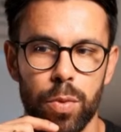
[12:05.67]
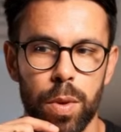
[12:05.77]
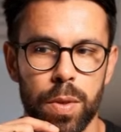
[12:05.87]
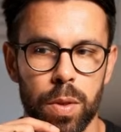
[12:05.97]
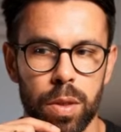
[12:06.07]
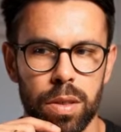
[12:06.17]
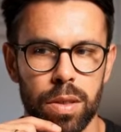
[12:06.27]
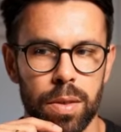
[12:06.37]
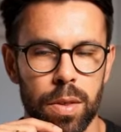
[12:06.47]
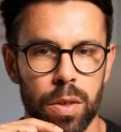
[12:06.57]

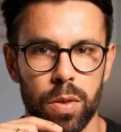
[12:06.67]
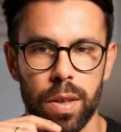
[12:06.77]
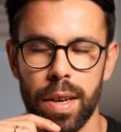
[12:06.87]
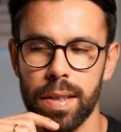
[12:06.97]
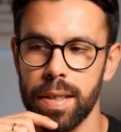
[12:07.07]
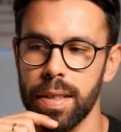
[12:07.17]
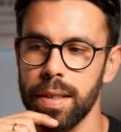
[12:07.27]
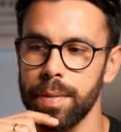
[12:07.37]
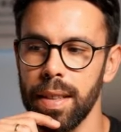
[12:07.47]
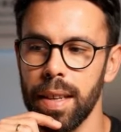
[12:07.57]
result, so as
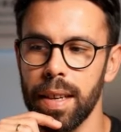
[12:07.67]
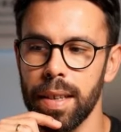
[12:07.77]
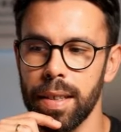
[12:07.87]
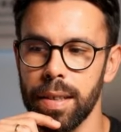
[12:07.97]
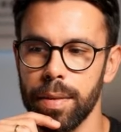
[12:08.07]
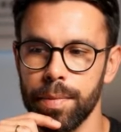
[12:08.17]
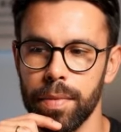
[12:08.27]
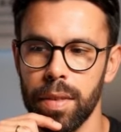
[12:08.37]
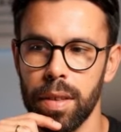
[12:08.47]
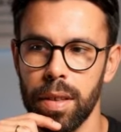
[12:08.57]
an line
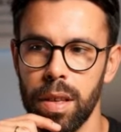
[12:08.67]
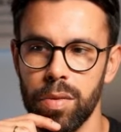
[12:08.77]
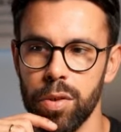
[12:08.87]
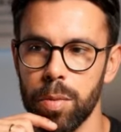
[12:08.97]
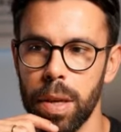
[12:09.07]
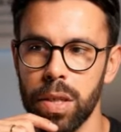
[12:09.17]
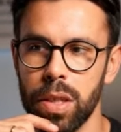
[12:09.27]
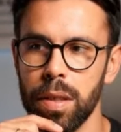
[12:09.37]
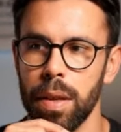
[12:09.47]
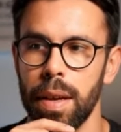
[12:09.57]

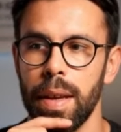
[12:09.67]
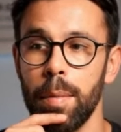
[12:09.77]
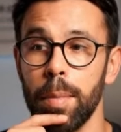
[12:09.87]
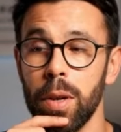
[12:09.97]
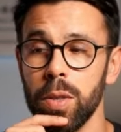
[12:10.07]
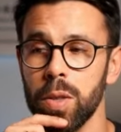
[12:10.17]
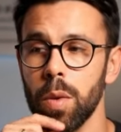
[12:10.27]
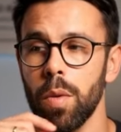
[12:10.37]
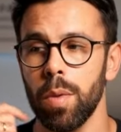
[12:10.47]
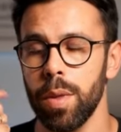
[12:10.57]
information. But
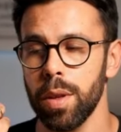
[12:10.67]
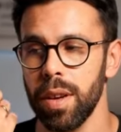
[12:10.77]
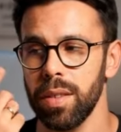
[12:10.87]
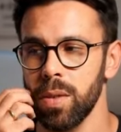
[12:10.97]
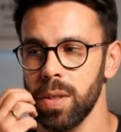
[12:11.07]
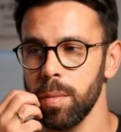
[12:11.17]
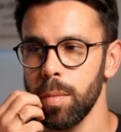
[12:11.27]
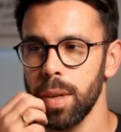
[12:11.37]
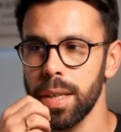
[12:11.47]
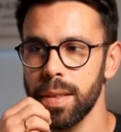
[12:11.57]
also the interesting
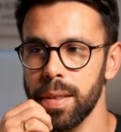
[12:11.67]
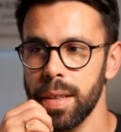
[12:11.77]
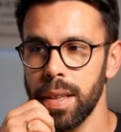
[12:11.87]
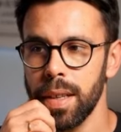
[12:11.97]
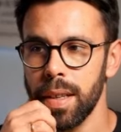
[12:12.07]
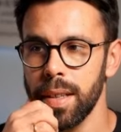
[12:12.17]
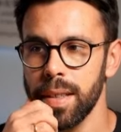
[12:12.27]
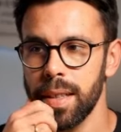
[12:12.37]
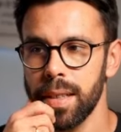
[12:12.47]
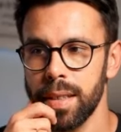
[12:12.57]
part is
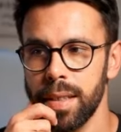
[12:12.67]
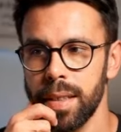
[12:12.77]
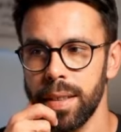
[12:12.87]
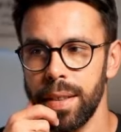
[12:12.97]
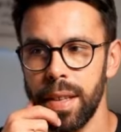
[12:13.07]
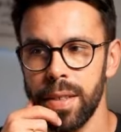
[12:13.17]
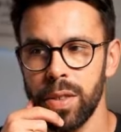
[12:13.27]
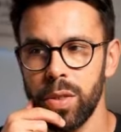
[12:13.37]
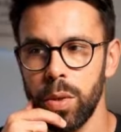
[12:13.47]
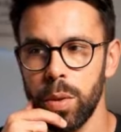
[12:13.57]
that this
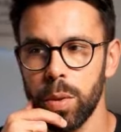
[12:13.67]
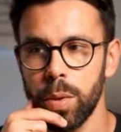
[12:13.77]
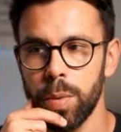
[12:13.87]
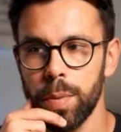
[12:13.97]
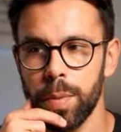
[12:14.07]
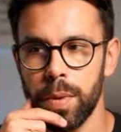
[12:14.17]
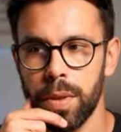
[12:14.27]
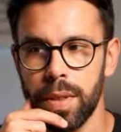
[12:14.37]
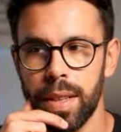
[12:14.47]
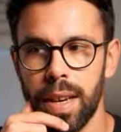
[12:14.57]
2
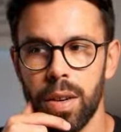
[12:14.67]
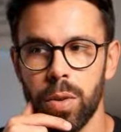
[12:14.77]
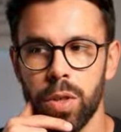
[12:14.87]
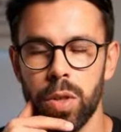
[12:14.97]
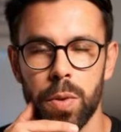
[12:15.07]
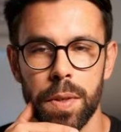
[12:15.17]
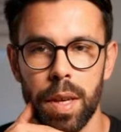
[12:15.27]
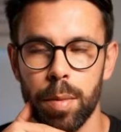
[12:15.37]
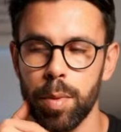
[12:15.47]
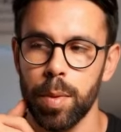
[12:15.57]
now shows
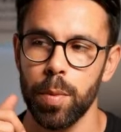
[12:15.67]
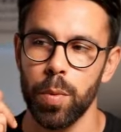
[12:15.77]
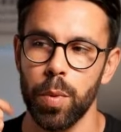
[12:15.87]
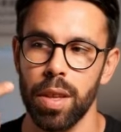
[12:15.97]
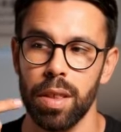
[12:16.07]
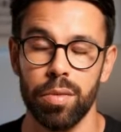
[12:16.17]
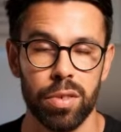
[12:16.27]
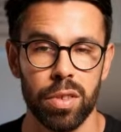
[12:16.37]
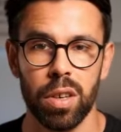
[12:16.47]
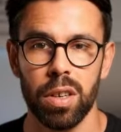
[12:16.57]
up with a
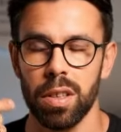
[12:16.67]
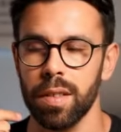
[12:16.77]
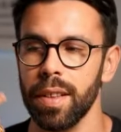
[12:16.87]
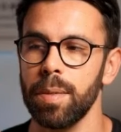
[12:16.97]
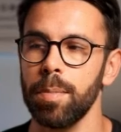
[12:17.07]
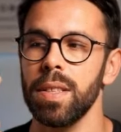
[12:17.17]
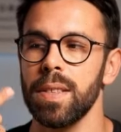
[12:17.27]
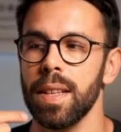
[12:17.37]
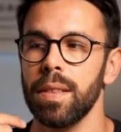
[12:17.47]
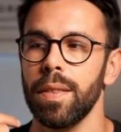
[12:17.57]
different color. That
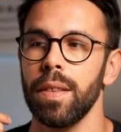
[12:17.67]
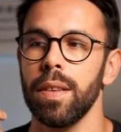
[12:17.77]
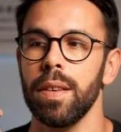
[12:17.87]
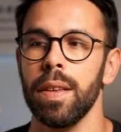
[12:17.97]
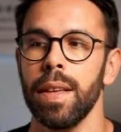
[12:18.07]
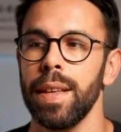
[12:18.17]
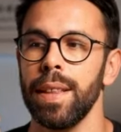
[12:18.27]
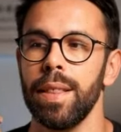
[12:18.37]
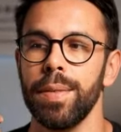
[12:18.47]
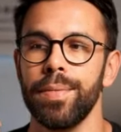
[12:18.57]
means that the
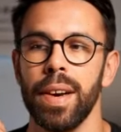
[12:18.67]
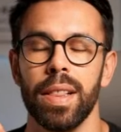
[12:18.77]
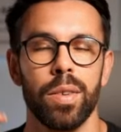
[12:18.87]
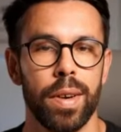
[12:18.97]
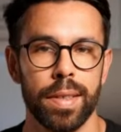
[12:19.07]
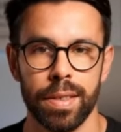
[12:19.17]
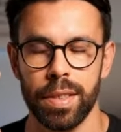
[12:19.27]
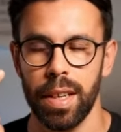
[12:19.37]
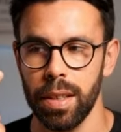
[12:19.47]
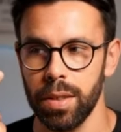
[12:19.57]
value has
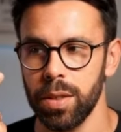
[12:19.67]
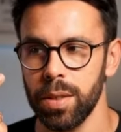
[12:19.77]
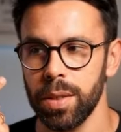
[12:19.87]
changed,